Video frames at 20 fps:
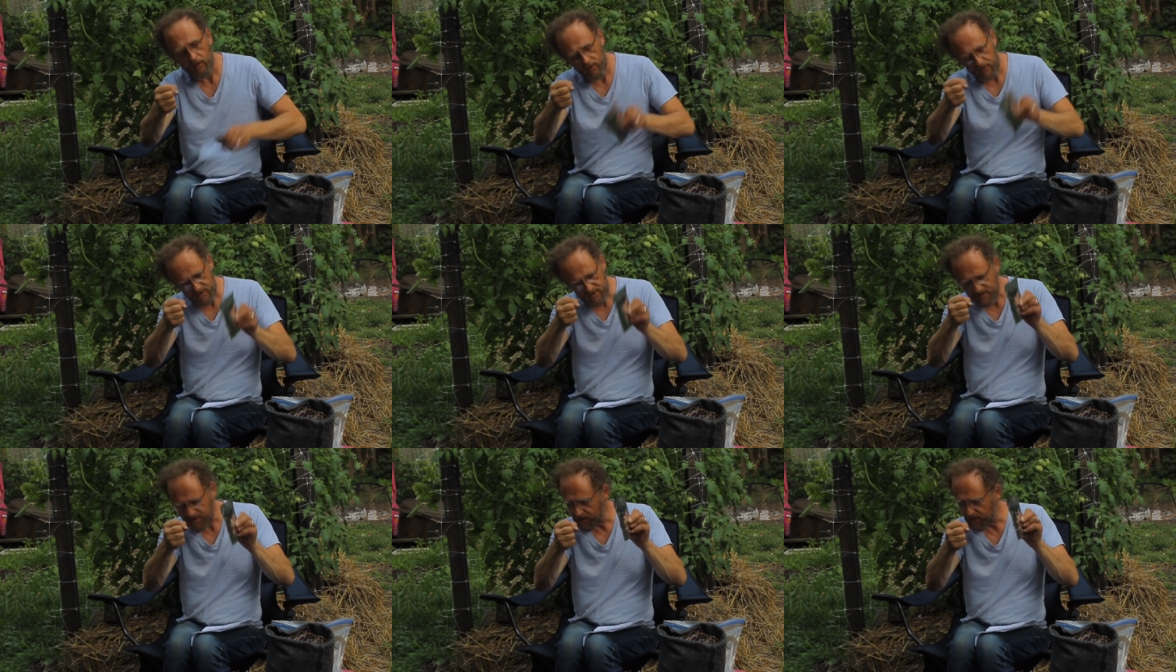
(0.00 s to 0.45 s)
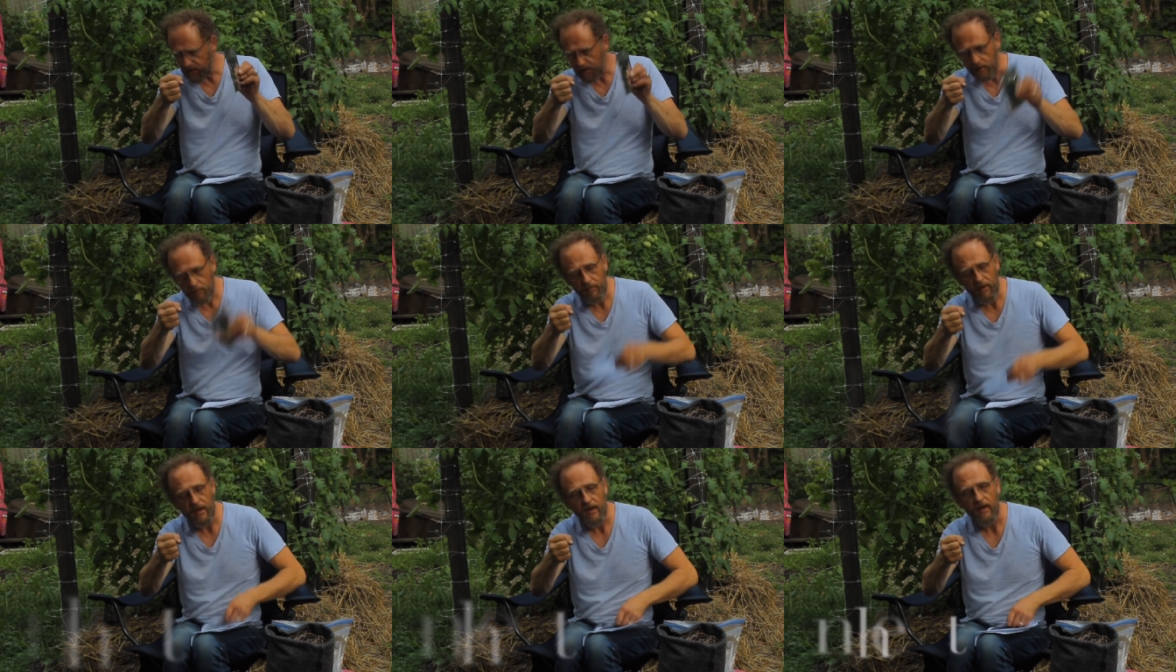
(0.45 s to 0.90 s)
just a
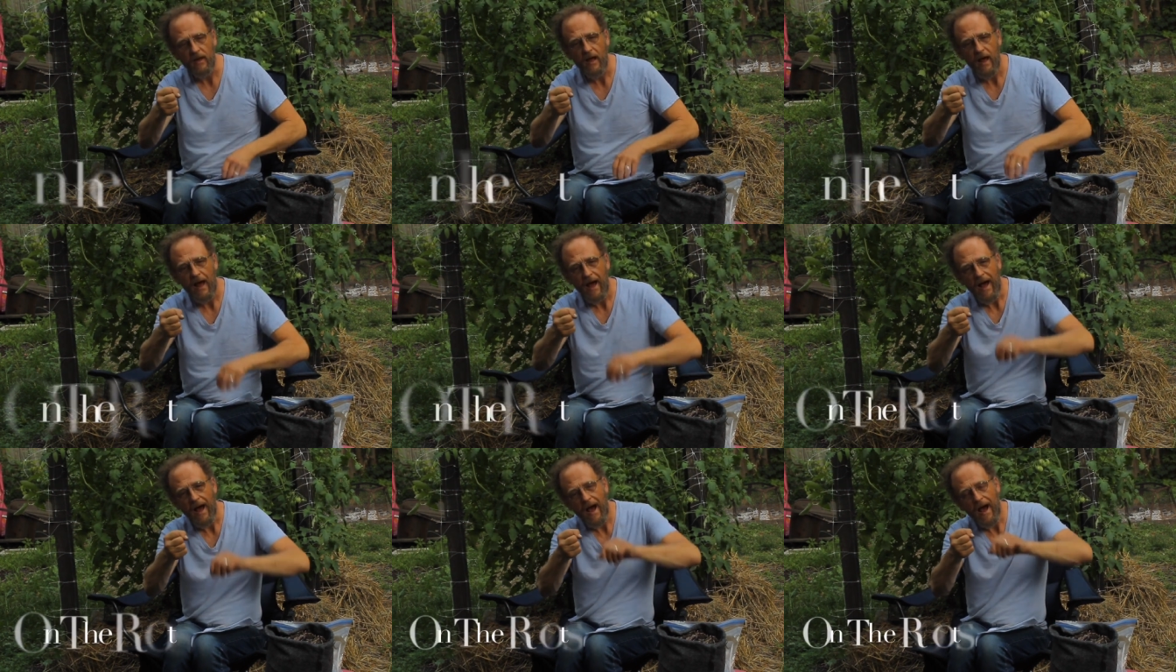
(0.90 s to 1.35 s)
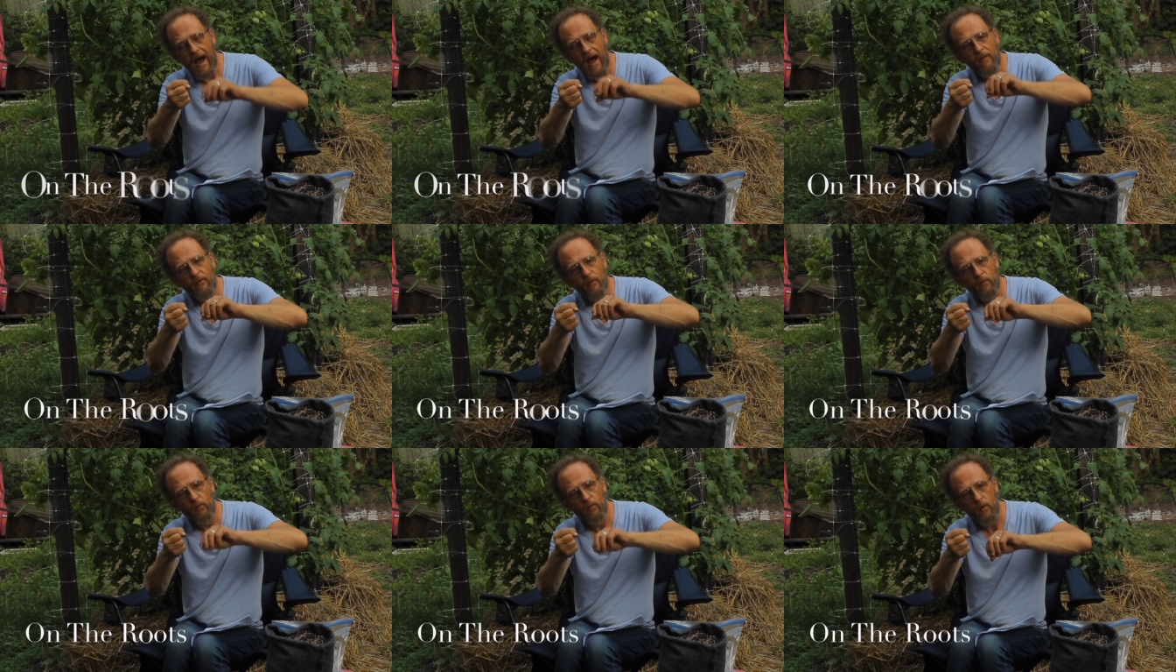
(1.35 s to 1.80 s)
little bit,
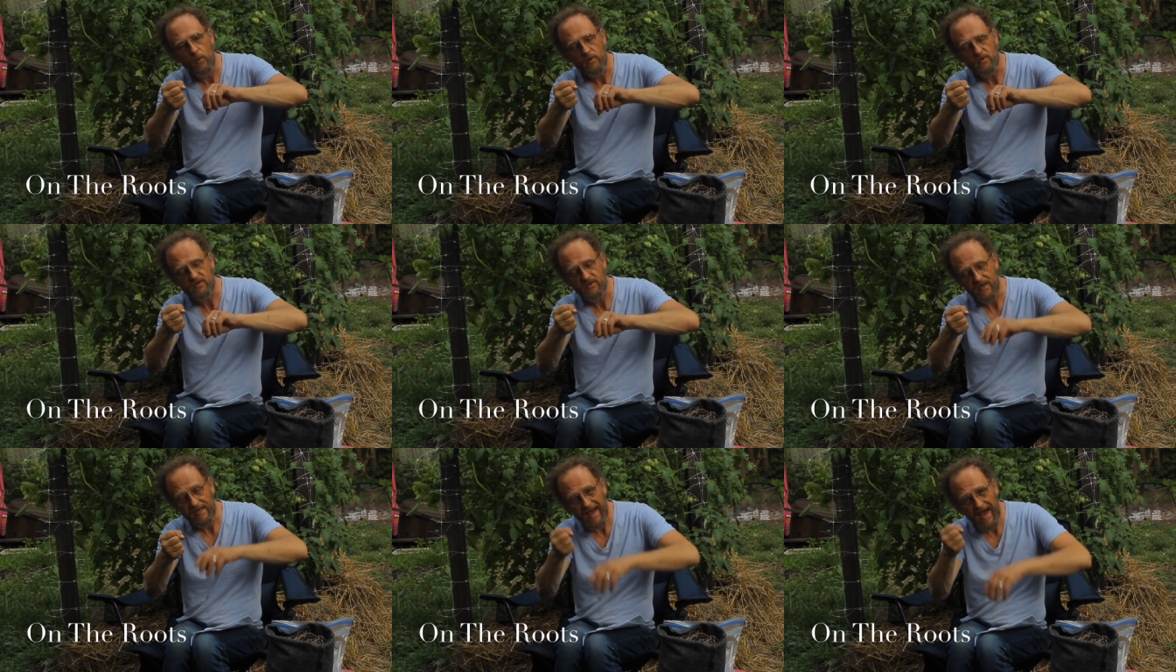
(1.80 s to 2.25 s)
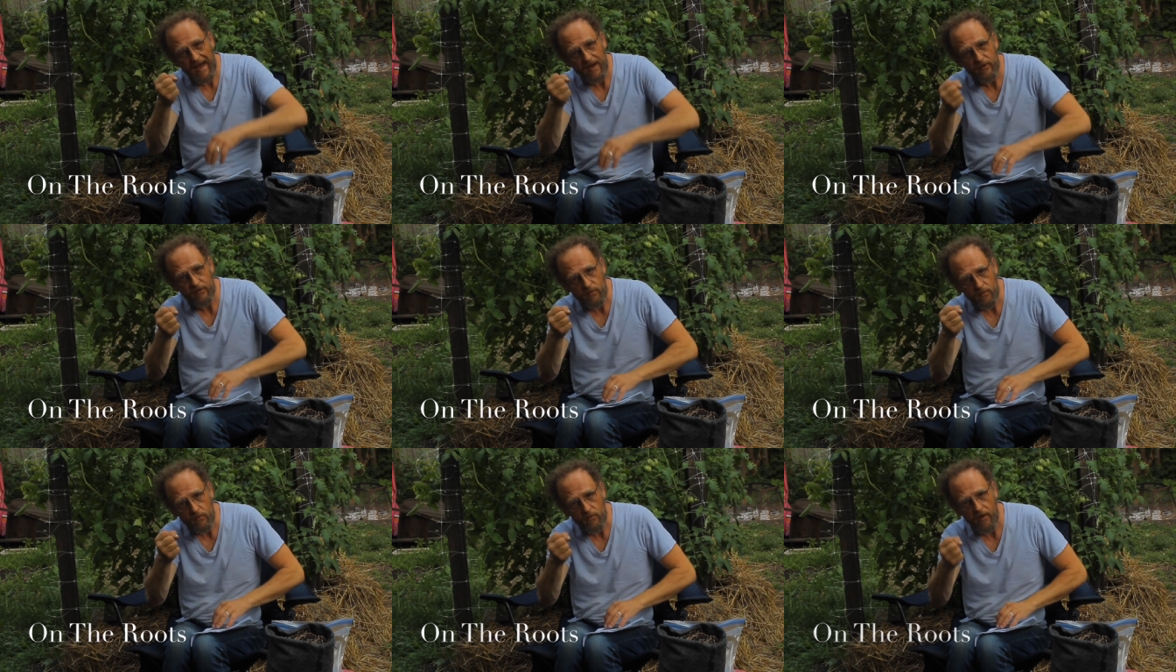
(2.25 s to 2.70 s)
on the roots. You got to
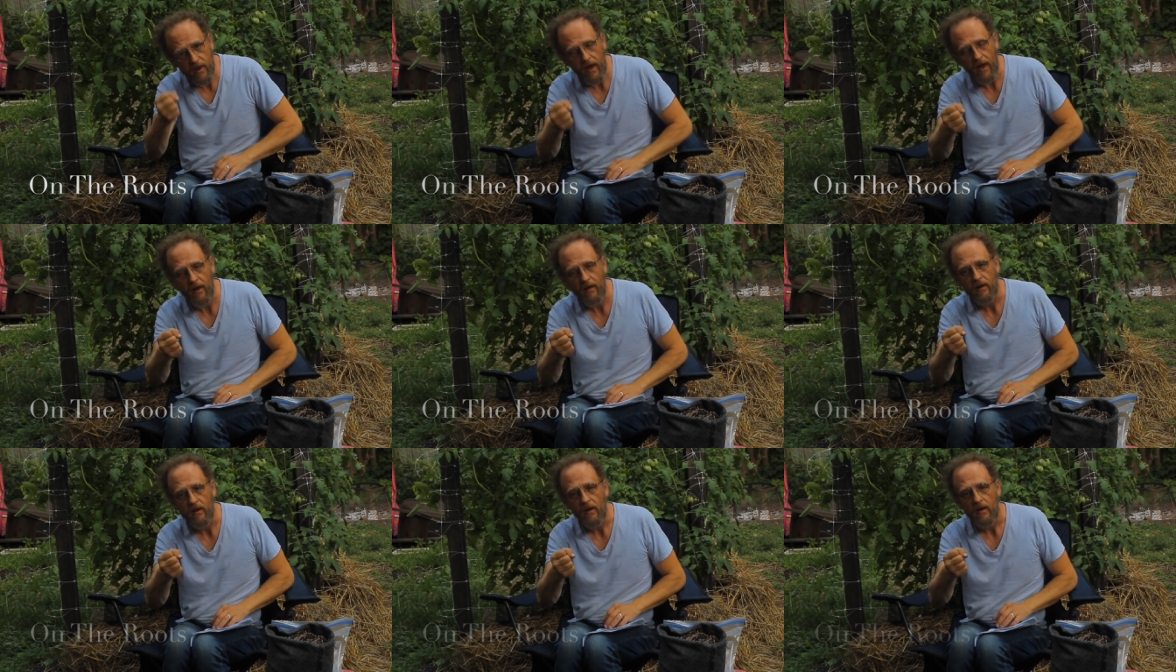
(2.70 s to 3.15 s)
do that